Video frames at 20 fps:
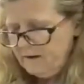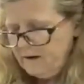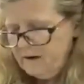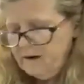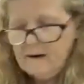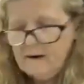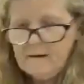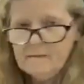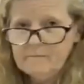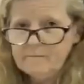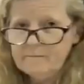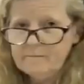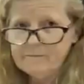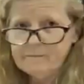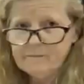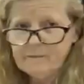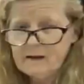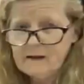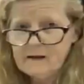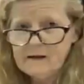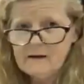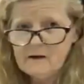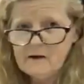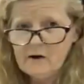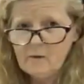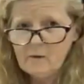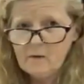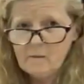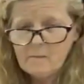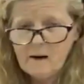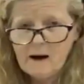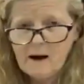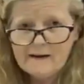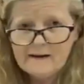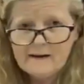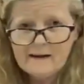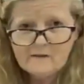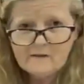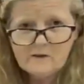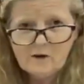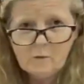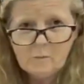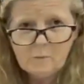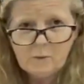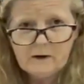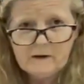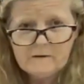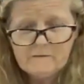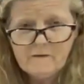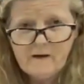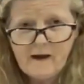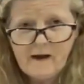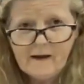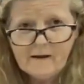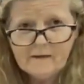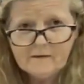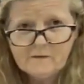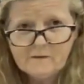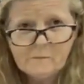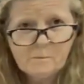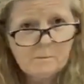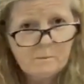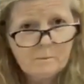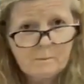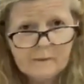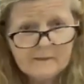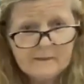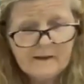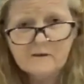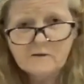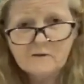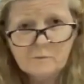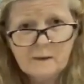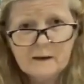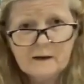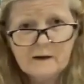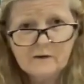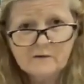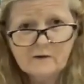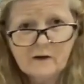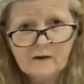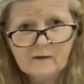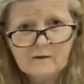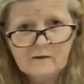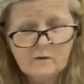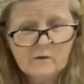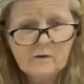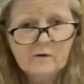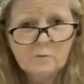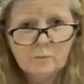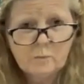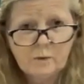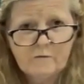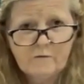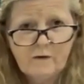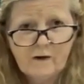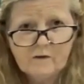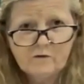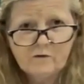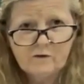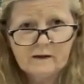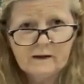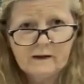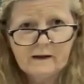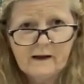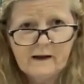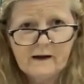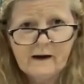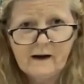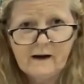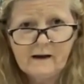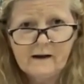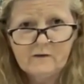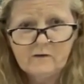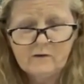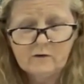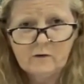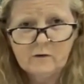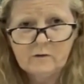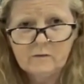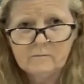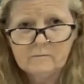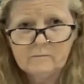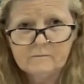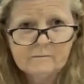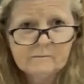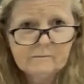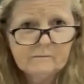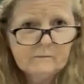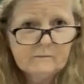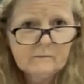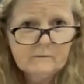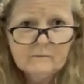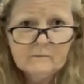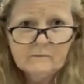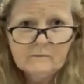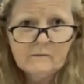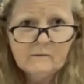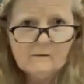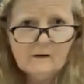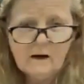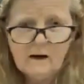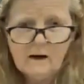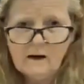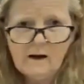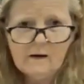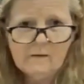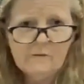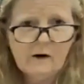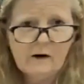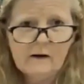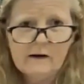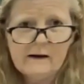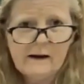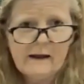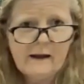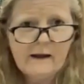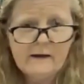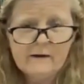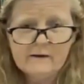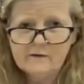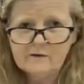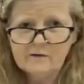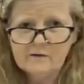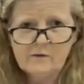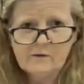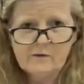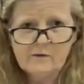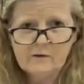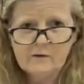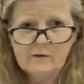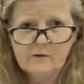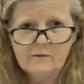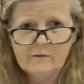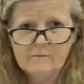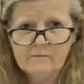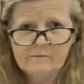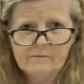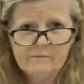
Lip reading: you know, mine get dull pretty fast, but that's because I do this professionally and I run an Andis through